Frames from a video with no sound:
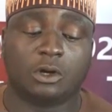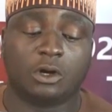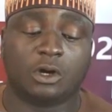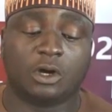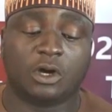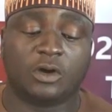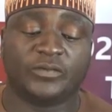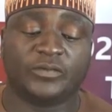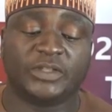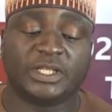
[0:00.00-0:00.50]

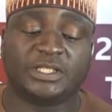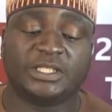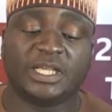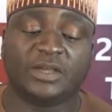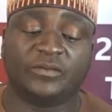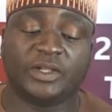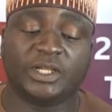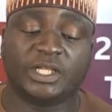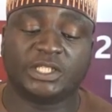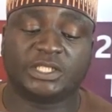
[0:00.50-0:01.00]
of the
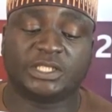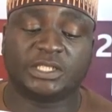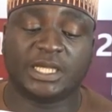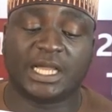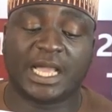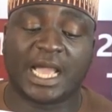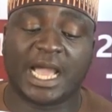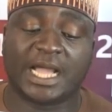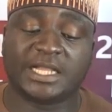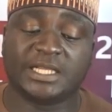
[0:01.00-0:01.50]
devilish
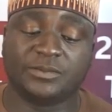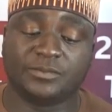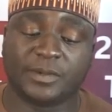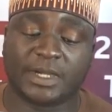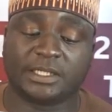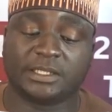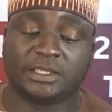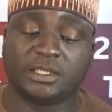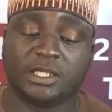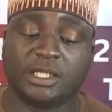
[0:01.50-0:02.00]
animal
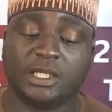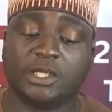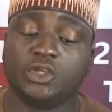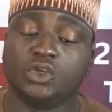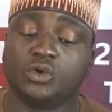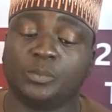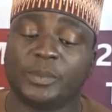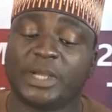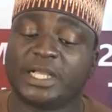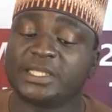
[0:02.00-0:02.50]
in
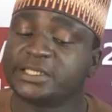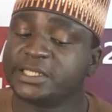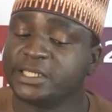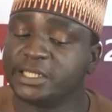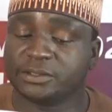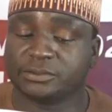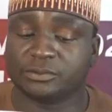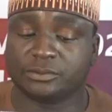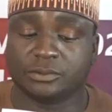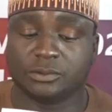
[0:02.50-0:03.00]
human
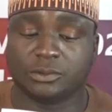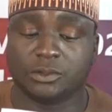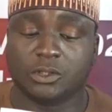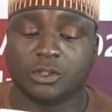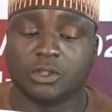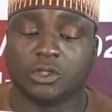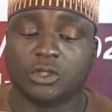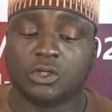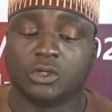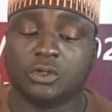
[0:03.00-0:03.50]
skin,
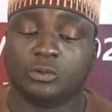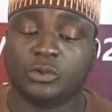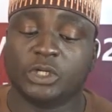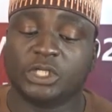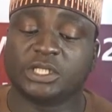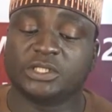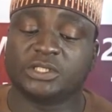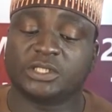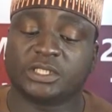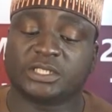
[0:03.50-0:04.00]
which
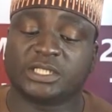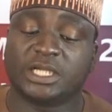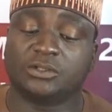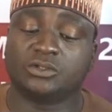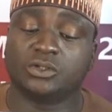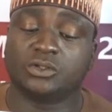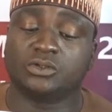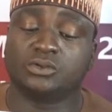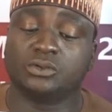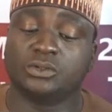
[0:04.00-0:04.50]
resulted
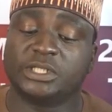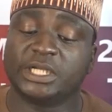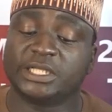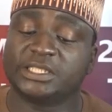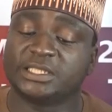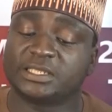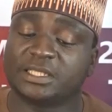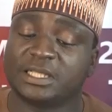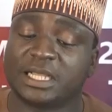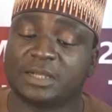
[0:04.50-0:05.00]
to 2
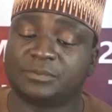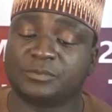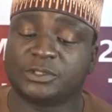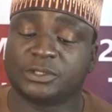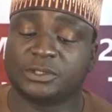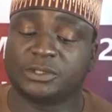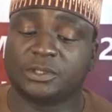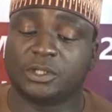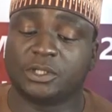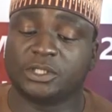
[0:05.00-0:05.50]
dirty slaps
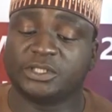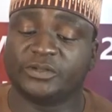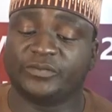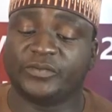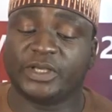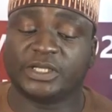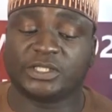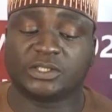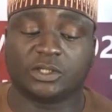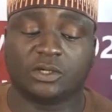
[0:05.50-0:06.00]
on the
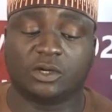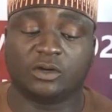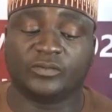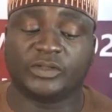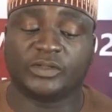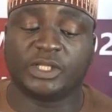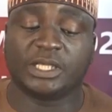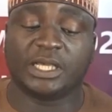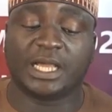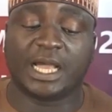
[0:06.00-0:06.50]
face of
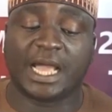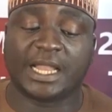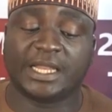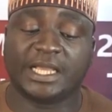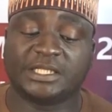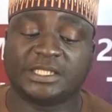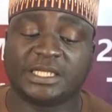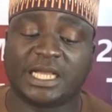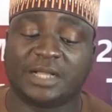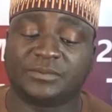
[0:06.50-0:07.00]
the
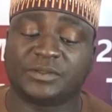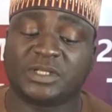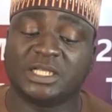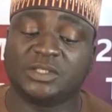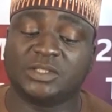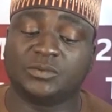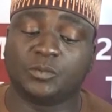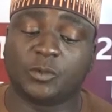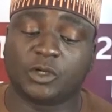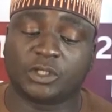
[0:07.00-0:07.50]
alleged
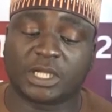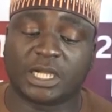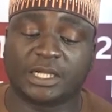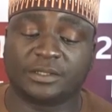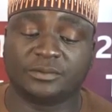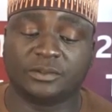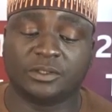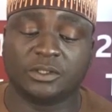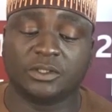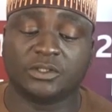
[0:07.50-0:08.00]
attempt murderer
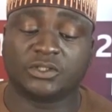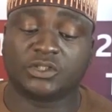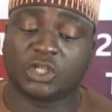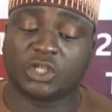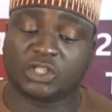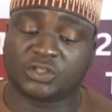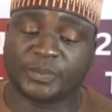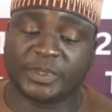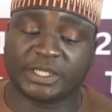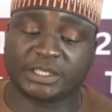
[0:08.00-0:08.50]

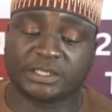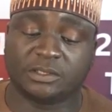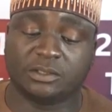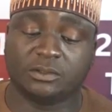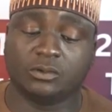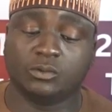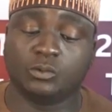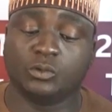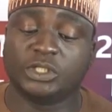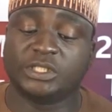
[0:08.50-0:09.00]
suspect,
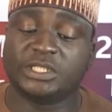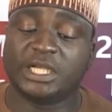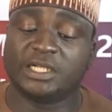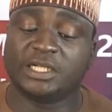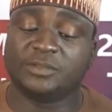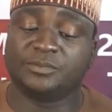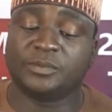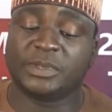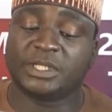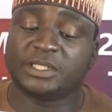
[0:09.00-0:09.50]
who
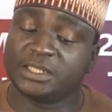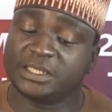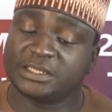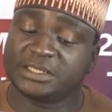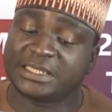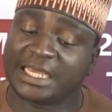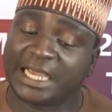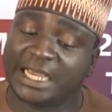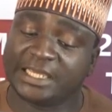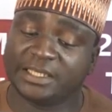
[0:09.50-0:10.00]
deliberately
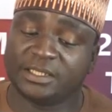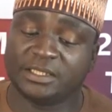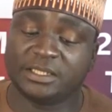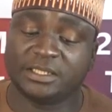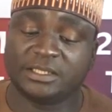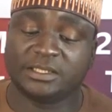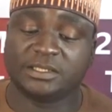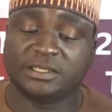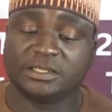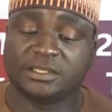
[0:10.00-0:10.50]
tied
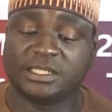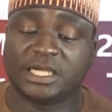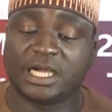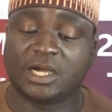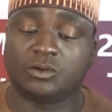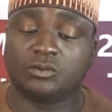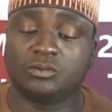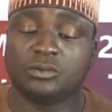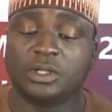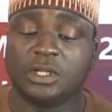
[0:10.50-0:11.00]

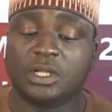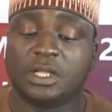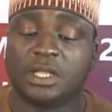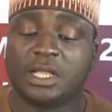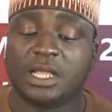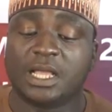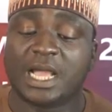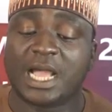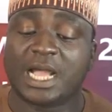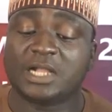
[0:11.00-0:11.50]
down
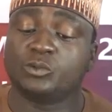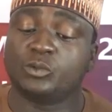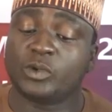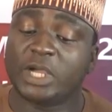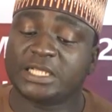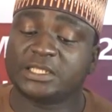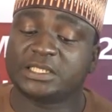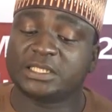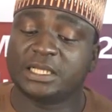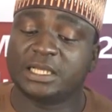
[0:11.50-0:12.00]
and
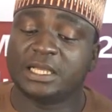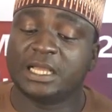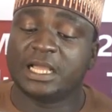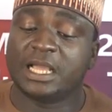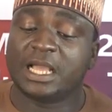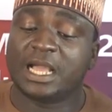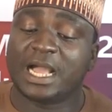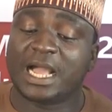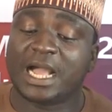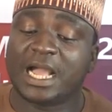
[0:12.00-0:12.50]
wet
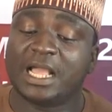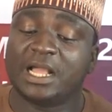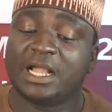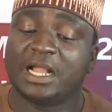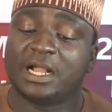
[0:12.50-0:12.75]
her